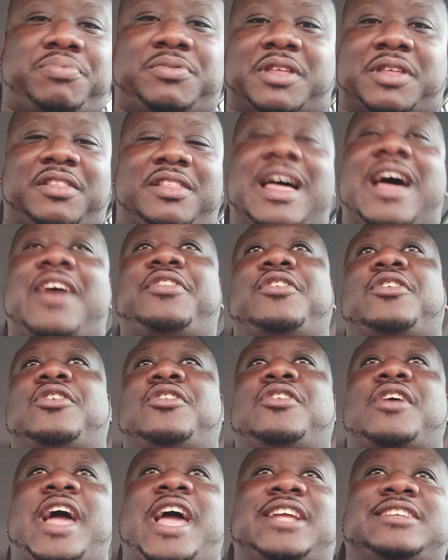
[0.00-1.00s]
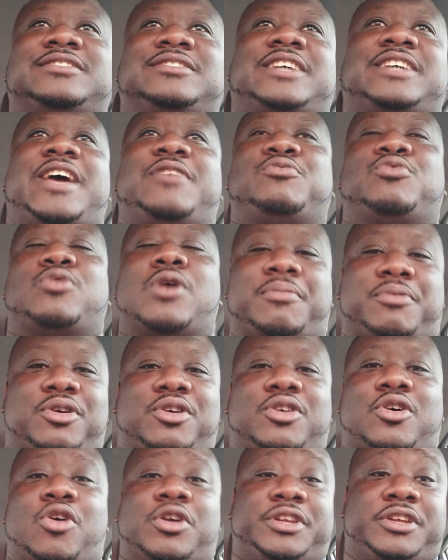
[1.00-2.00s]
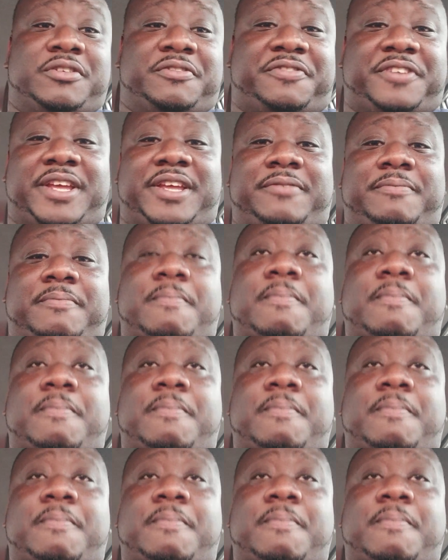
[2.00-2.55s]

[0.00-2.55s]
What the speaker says: the leather and rubber on your feet.